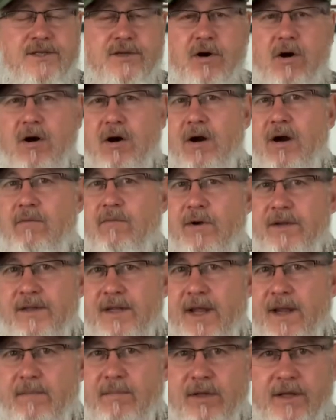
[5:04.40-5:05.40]
are and what
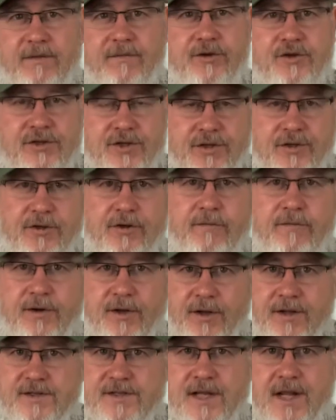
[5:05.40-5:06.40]
they believe you should do if you're
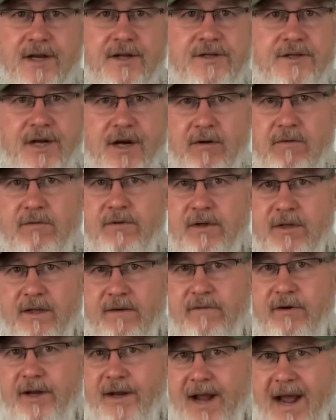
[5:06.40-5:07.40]
going to send it general
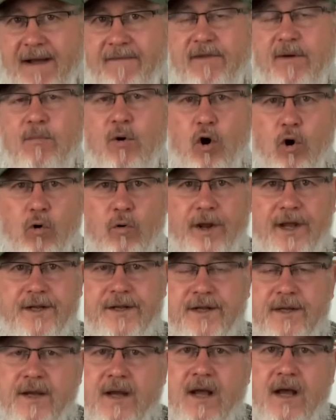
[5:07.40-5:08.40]
delivery and have them hold it.